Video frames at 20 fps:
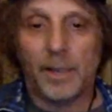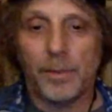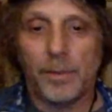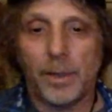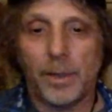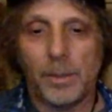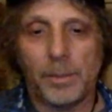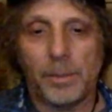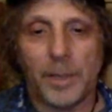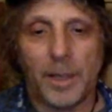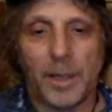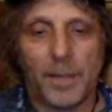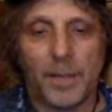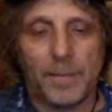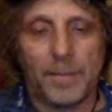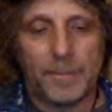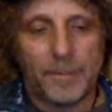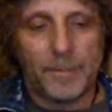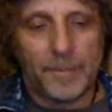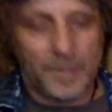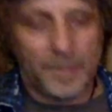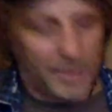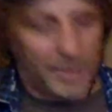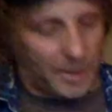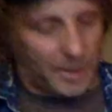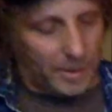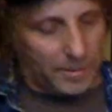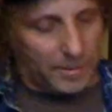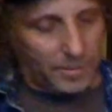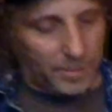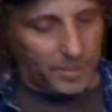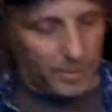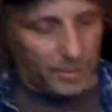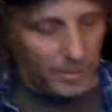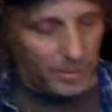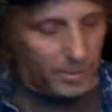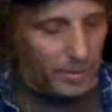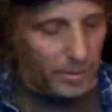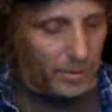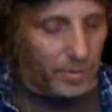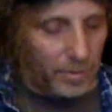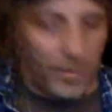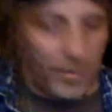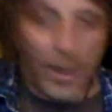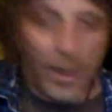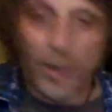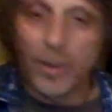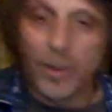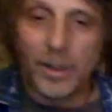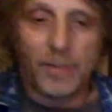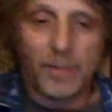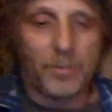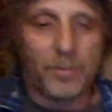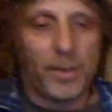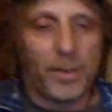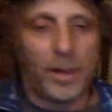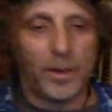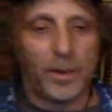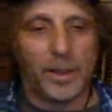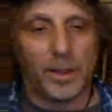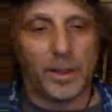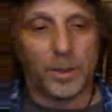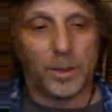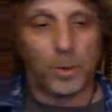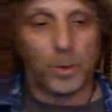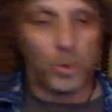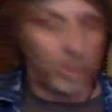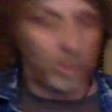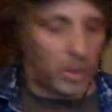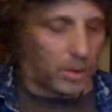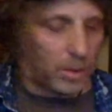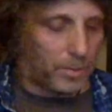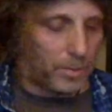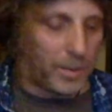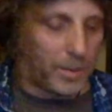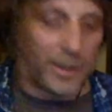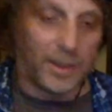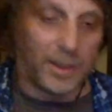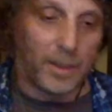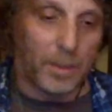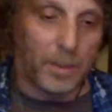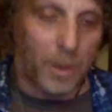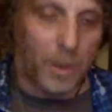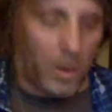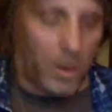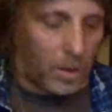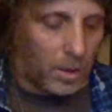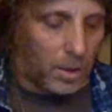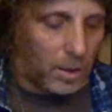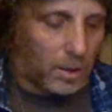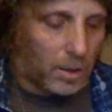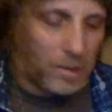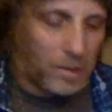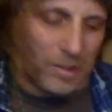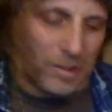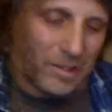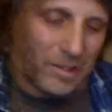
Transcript: rhythm pickup. Very, very cool. Picks up all